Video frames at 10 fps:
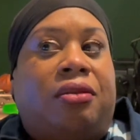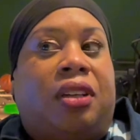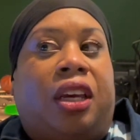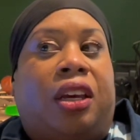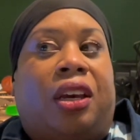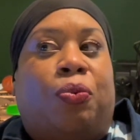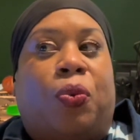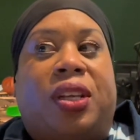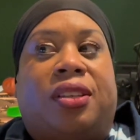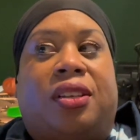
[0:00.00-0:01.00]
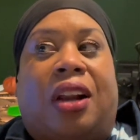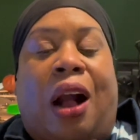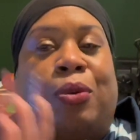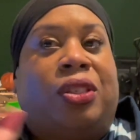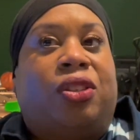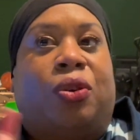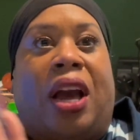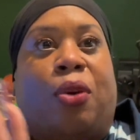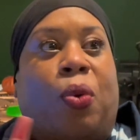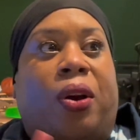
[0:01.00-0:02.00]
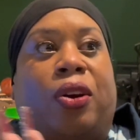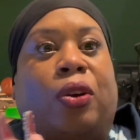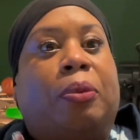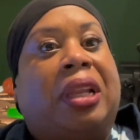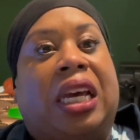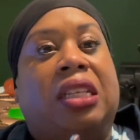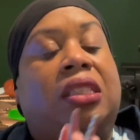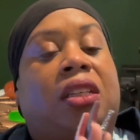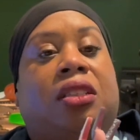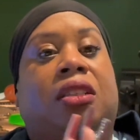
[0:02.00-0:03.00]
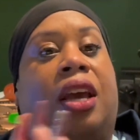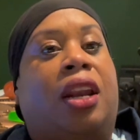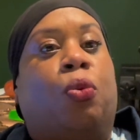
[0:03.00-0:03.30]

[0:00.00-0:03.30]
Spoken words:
it wasn't, I was still kind of working on the place, and it